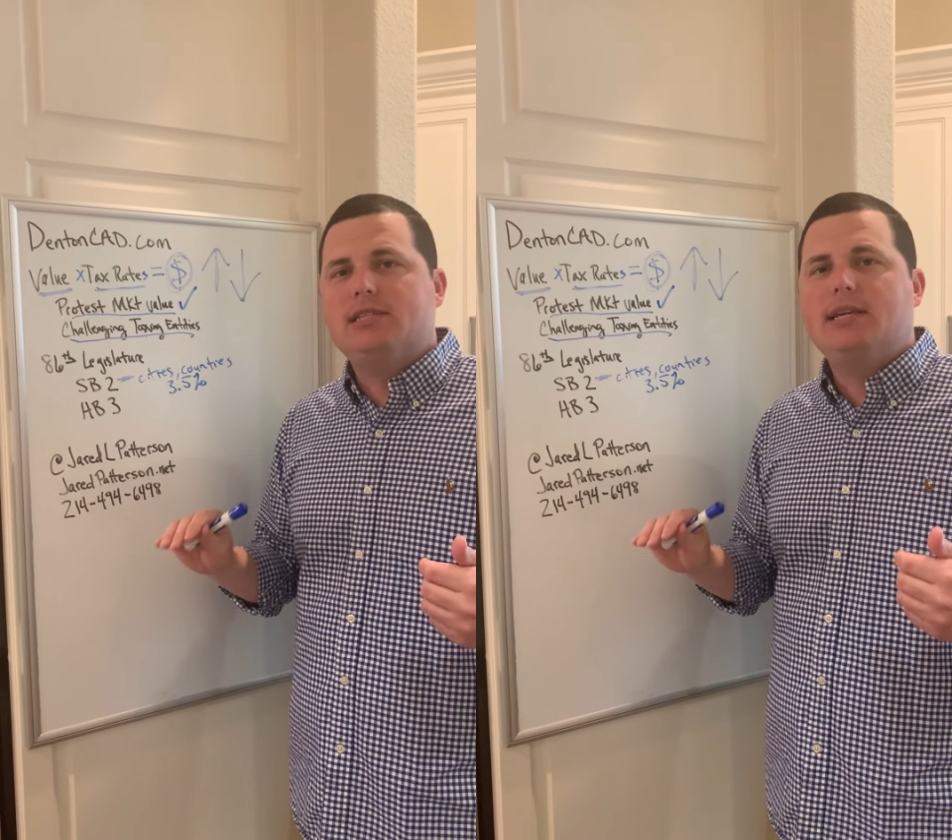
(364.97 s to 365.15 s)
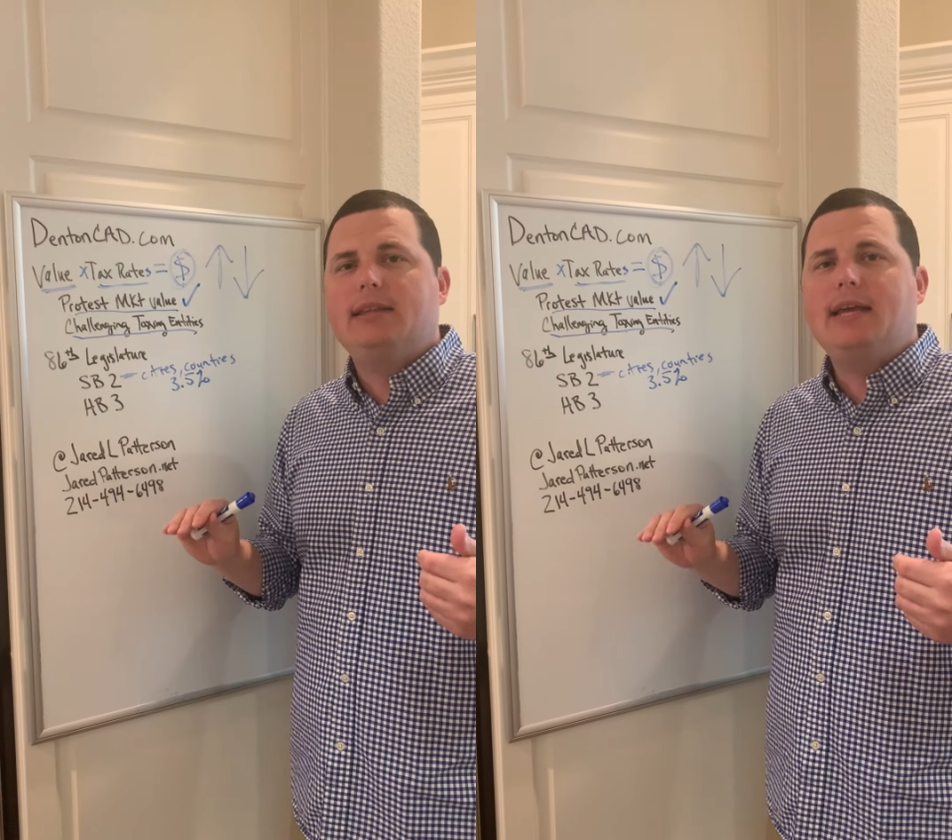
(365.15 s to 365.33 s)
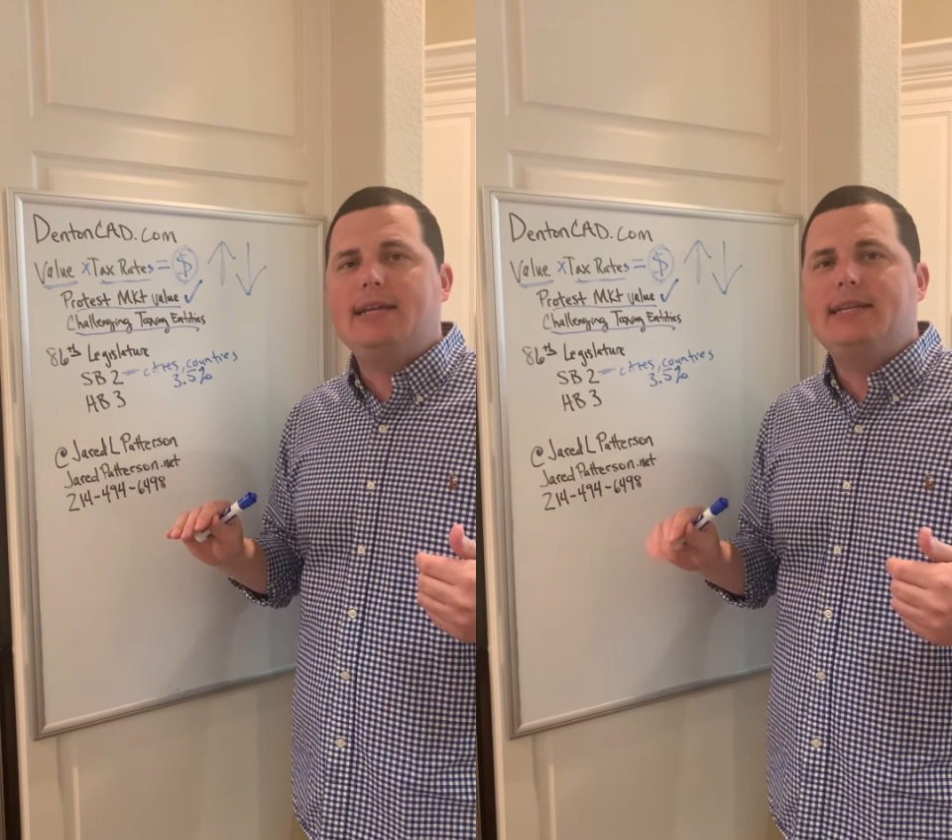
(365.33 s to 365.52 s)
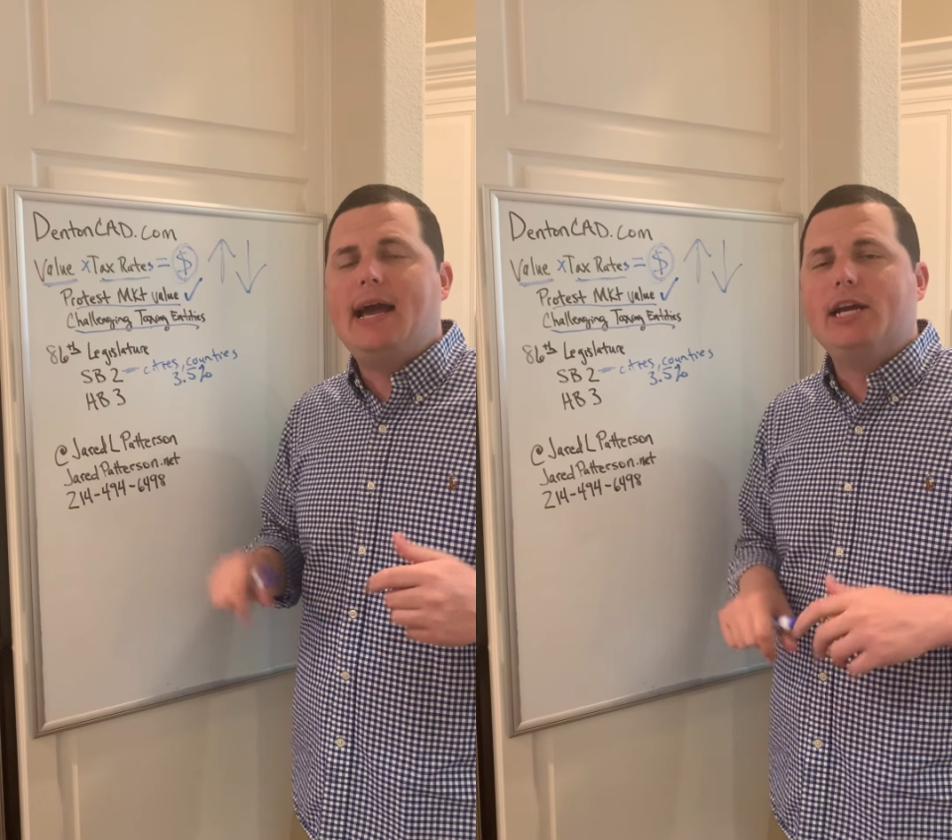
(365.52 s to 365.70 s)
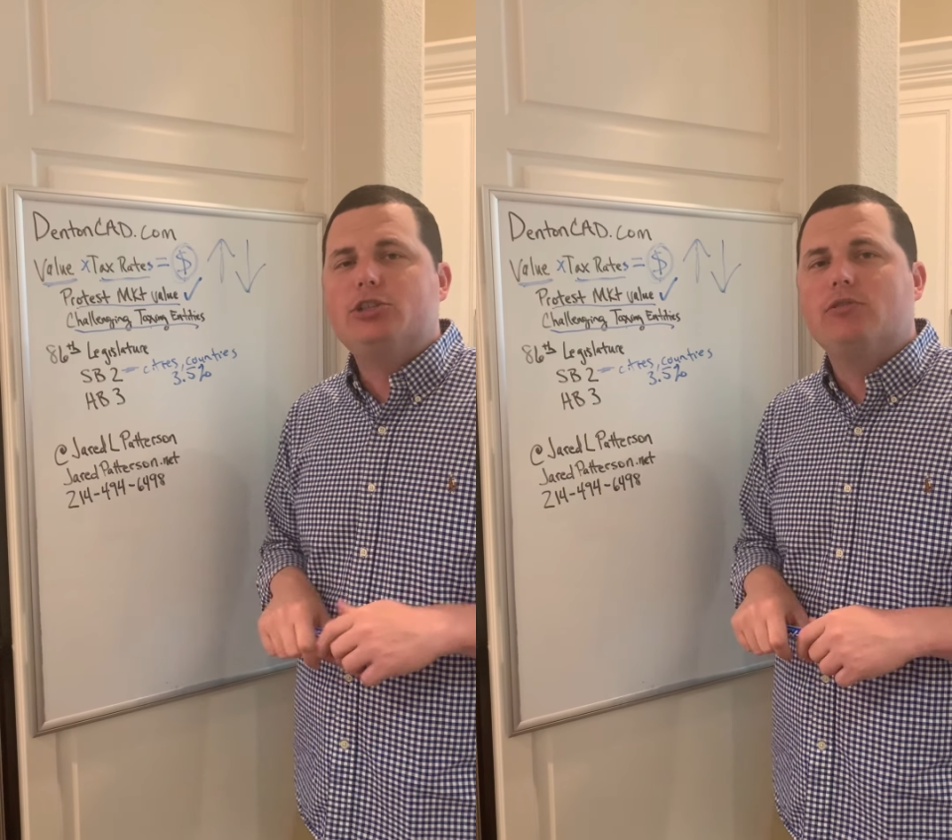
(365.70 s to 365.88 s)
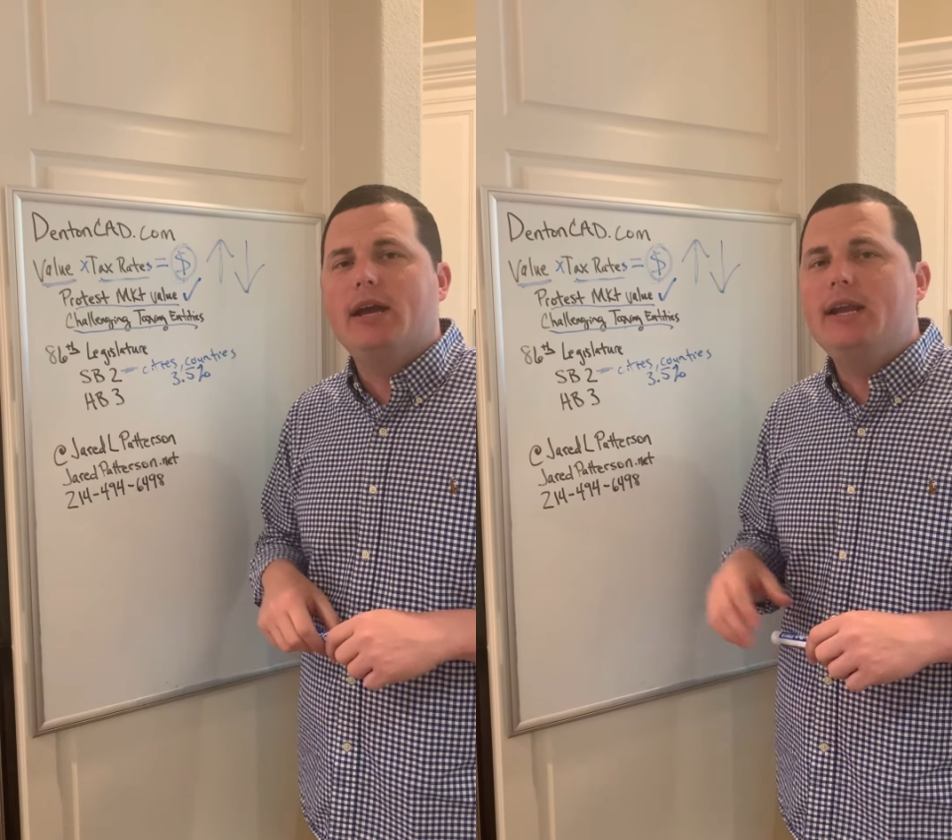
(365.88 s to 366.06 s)
set that
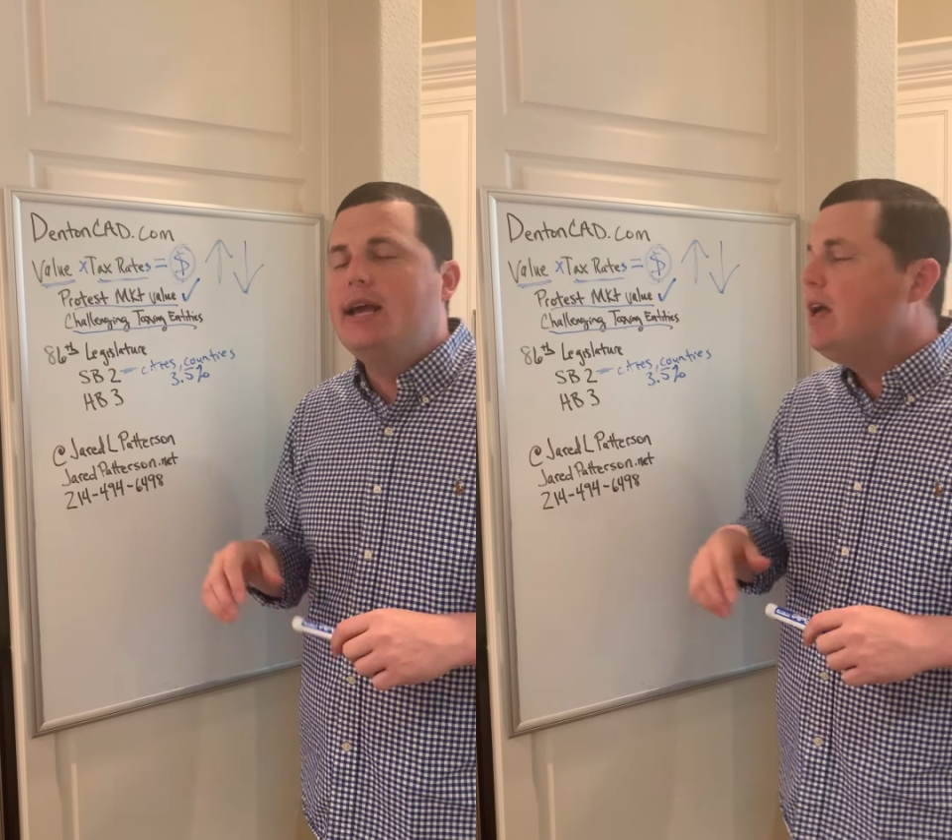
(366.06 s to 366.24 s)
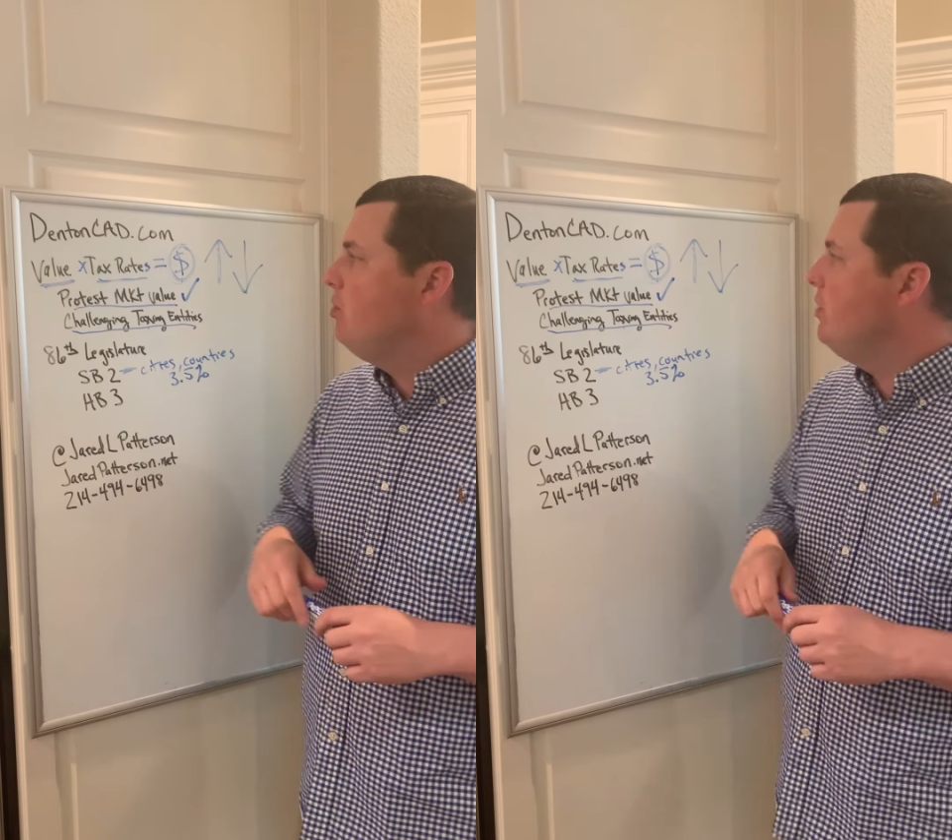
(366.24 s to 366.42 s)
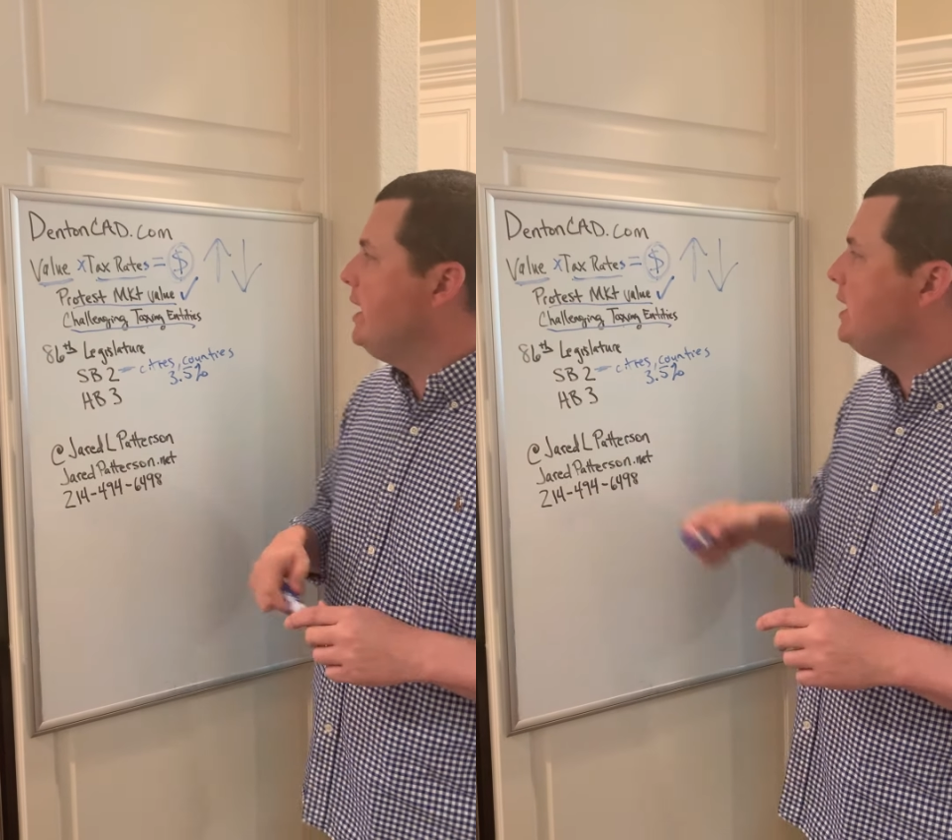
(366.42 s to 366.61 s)
tax rate, they